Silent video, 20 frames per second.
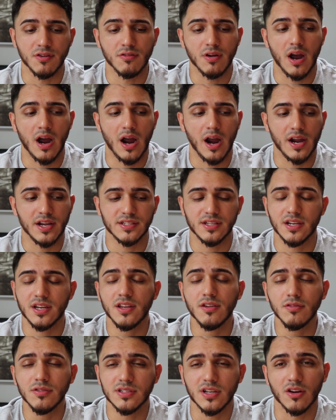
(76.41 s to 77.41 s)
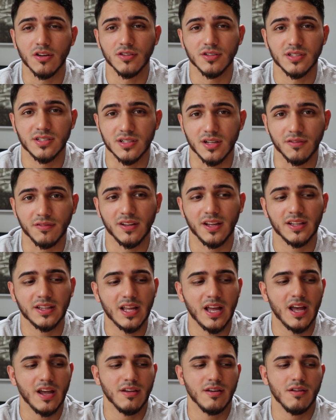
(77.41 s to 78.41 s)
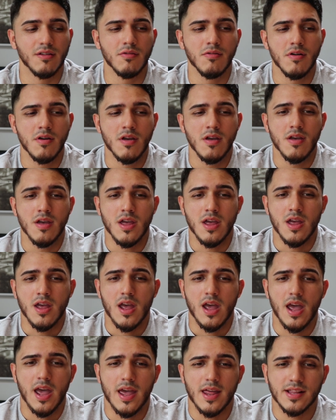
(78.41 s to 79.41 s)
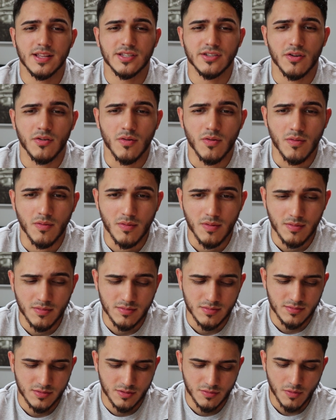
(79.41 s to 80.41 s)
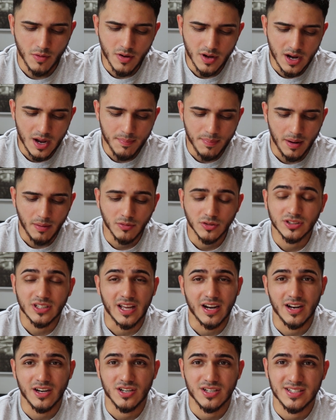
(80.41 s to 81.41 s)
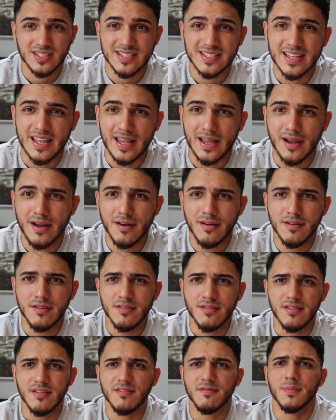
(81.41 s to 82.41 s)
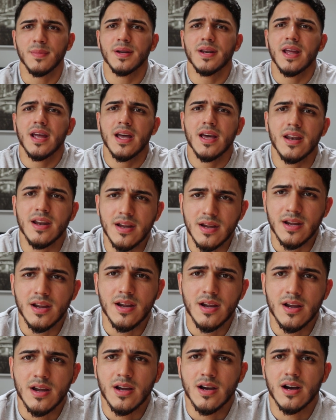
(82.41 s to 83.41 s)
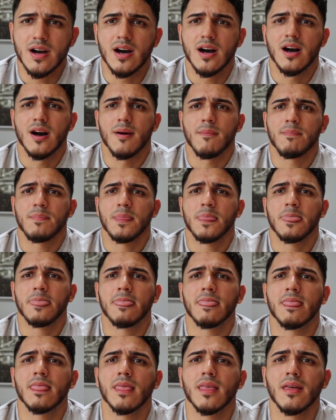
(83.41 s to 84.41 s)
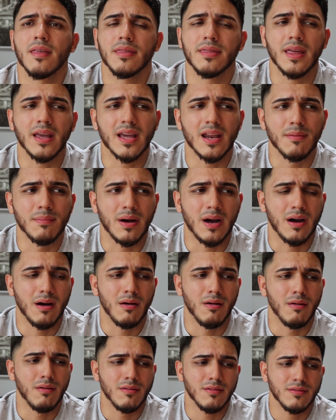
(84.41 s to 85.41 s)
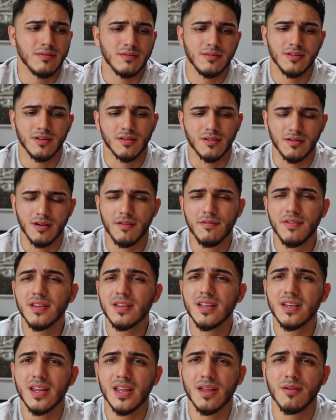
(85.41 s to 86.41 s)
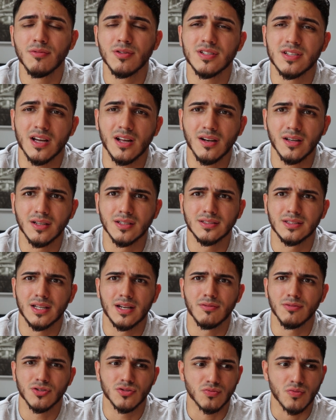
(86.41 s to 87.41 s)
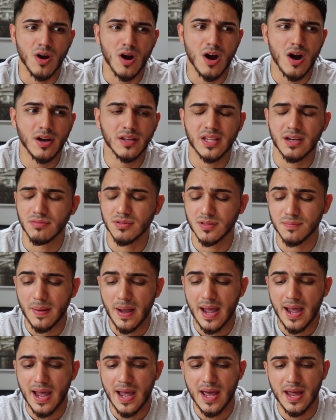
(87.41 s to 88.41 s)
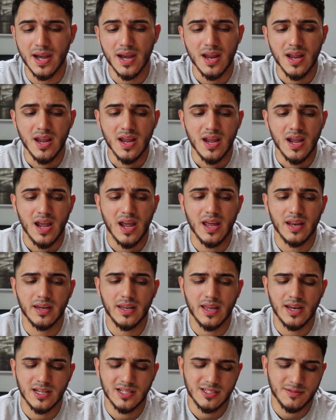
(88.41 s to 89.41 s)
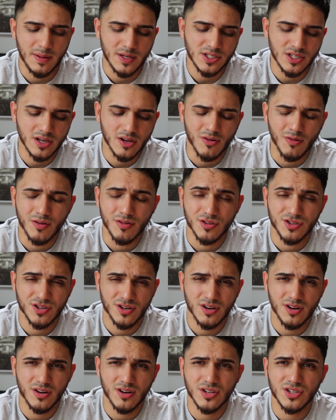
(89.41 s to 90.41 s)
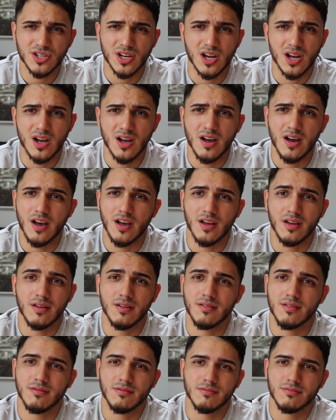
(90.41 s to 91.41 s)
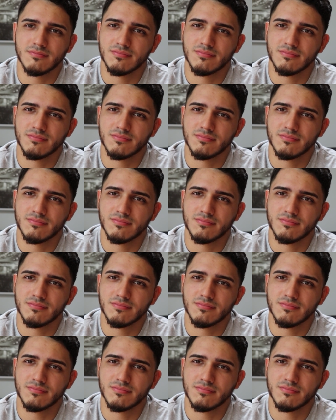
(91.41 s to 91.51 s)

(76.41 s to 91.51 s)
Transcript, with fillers: of you guys and he'll tell us stuff like that you know and so growing up I was kind of scared of my dad um, thinking about you know everything that he would tell us that it was wrong that it was bad and then especially going to church uh, uh,